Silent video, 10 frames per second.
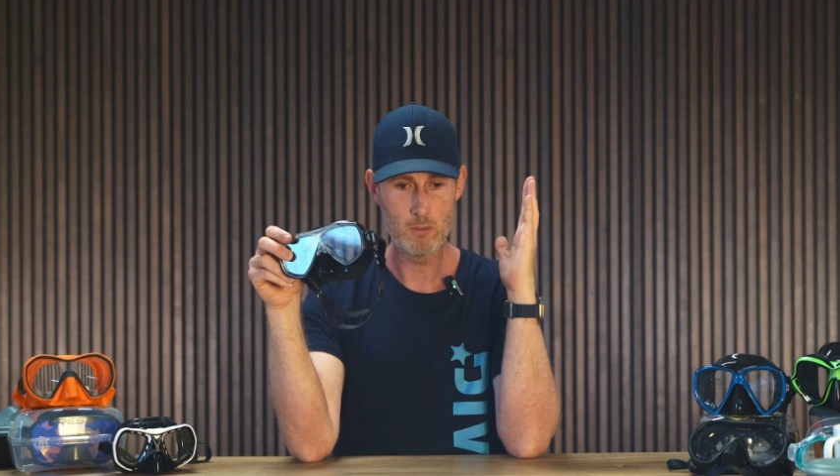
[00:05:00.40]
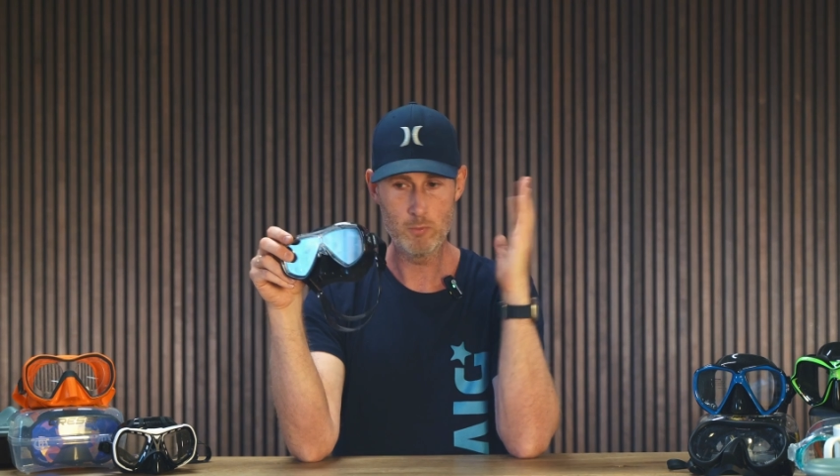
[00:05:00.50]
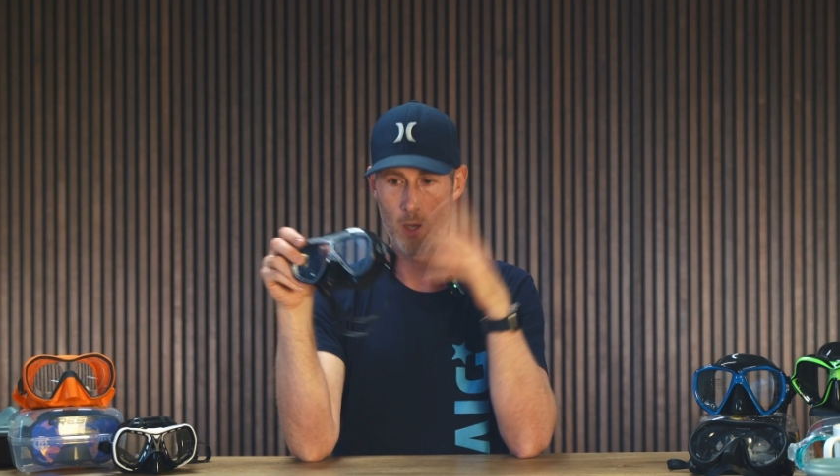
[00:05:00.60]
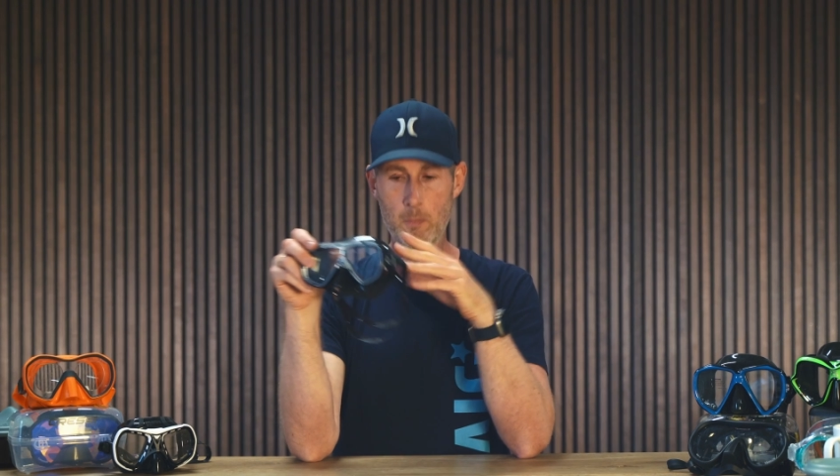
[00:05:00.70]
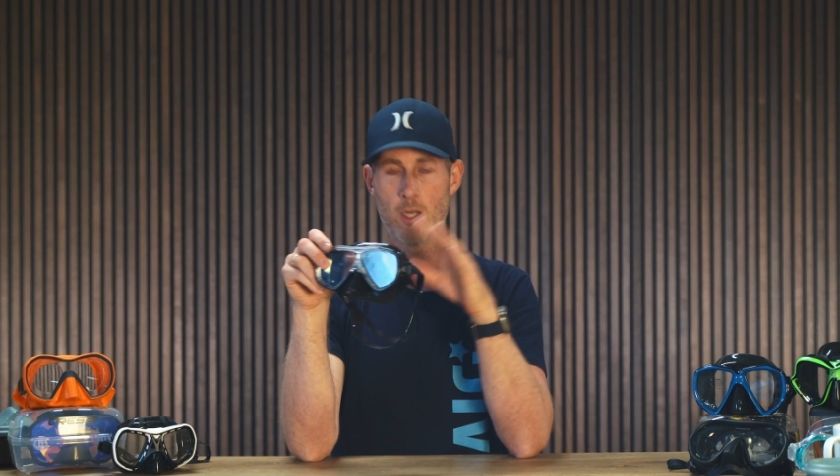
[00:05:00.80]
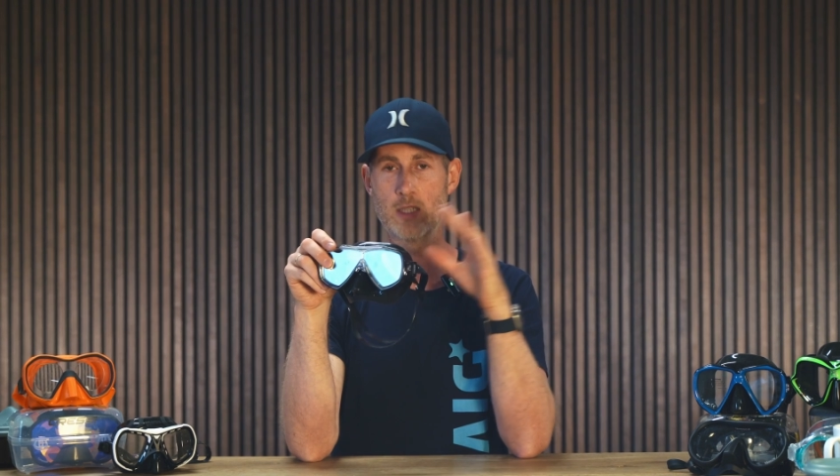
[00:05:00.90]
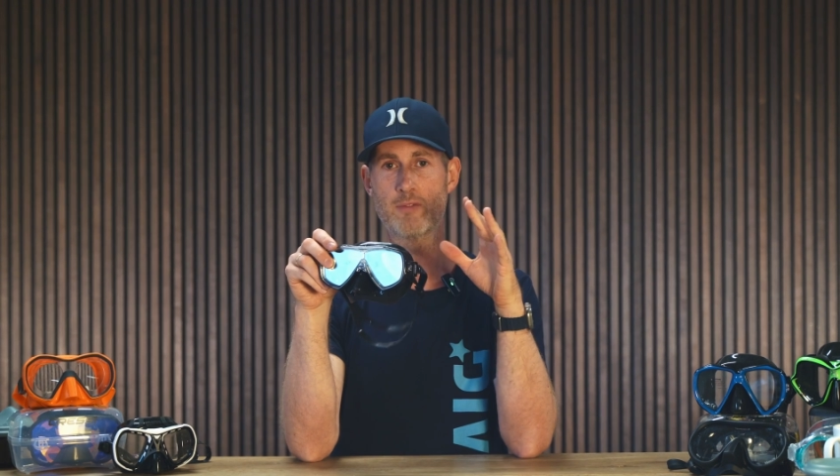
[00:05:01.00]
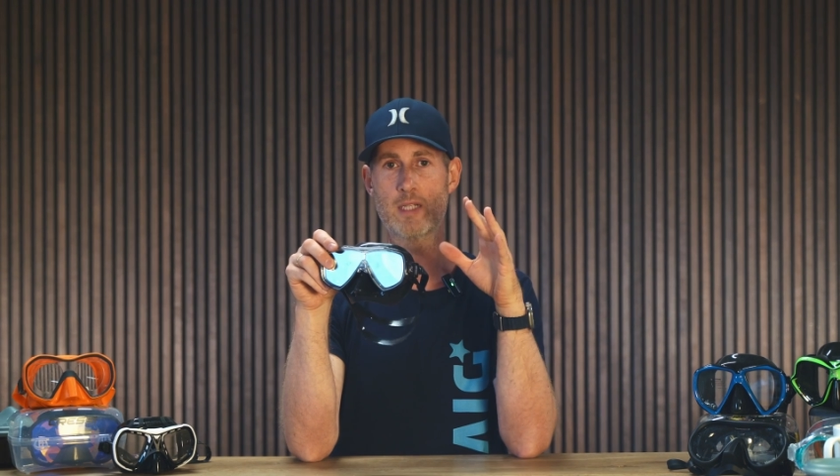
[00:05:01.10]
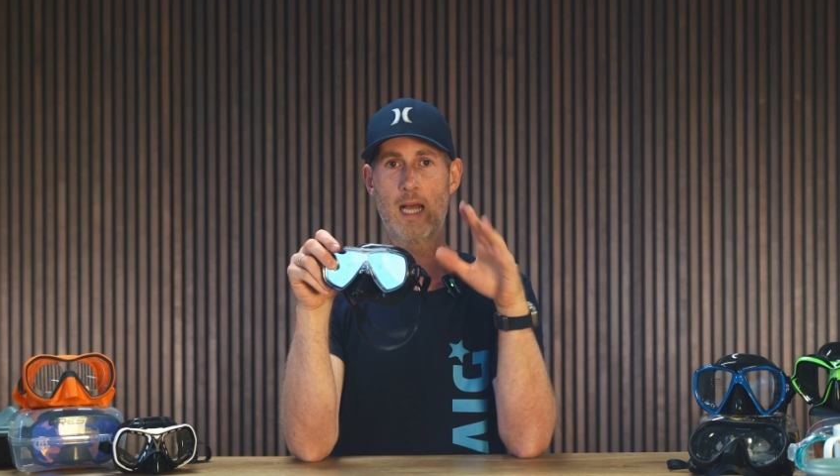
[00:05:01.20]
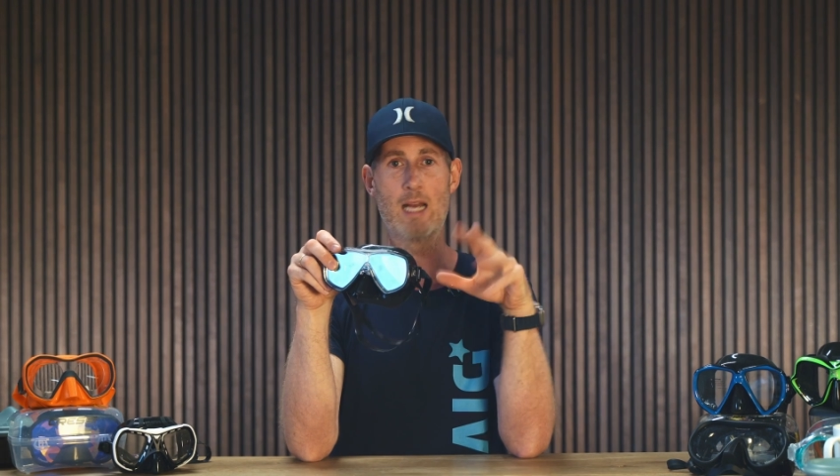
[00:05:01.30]
Not because
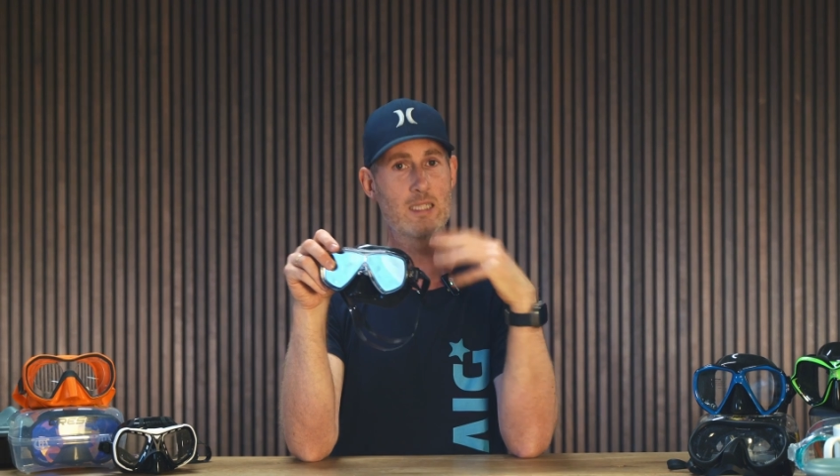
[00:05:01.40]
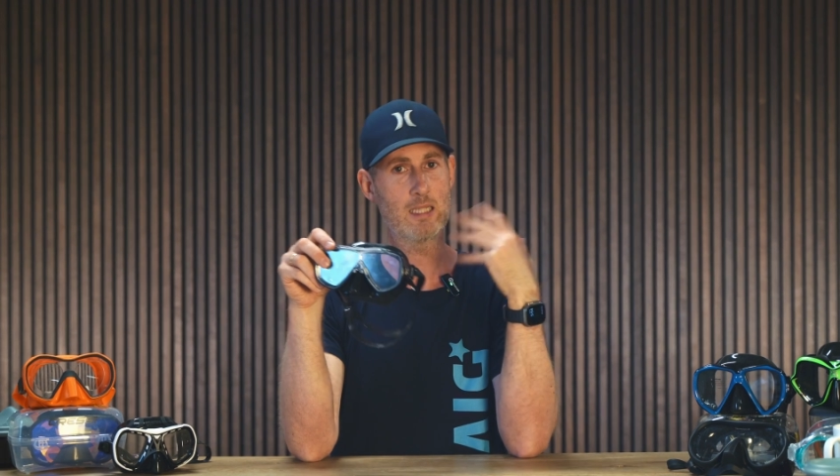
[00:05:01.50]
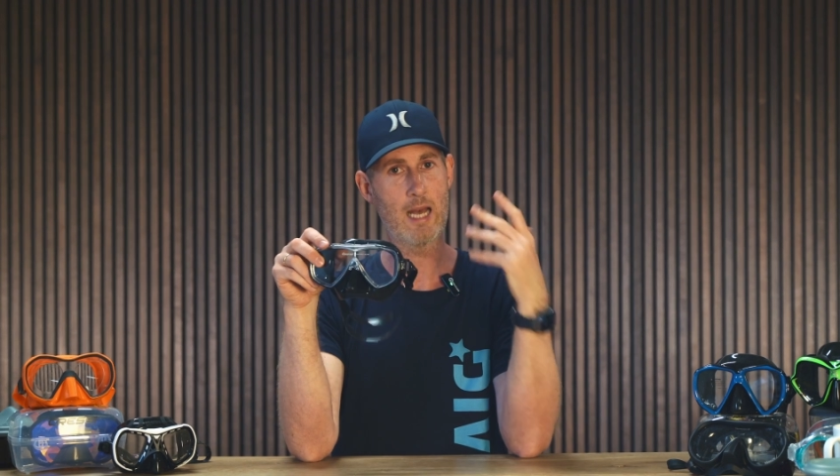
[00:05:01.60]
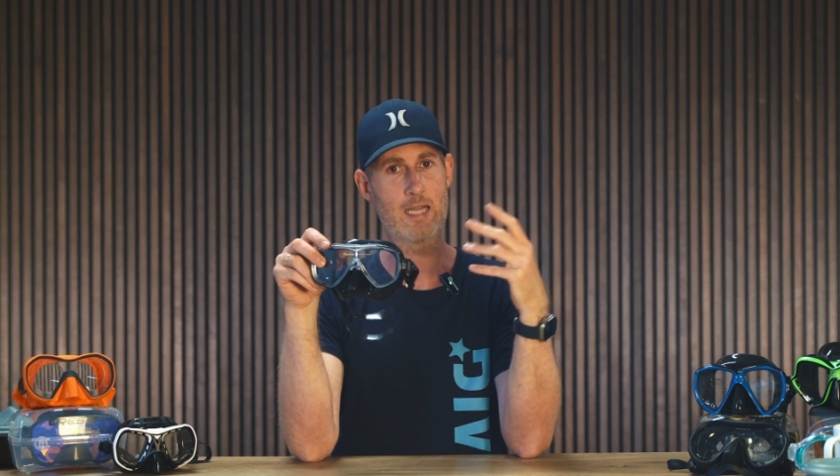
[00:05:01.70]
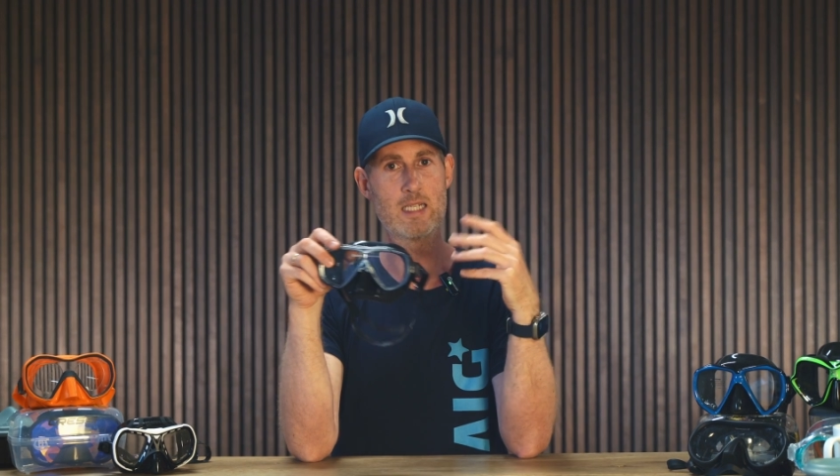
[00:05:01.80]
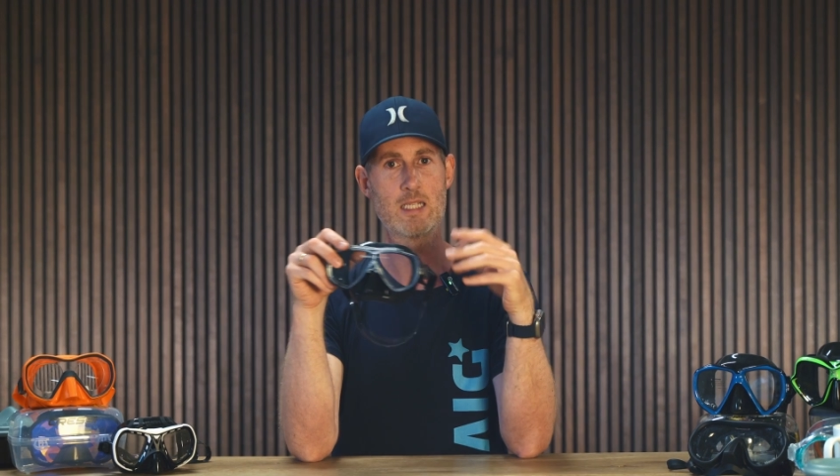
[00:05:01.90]
of the glass. Glass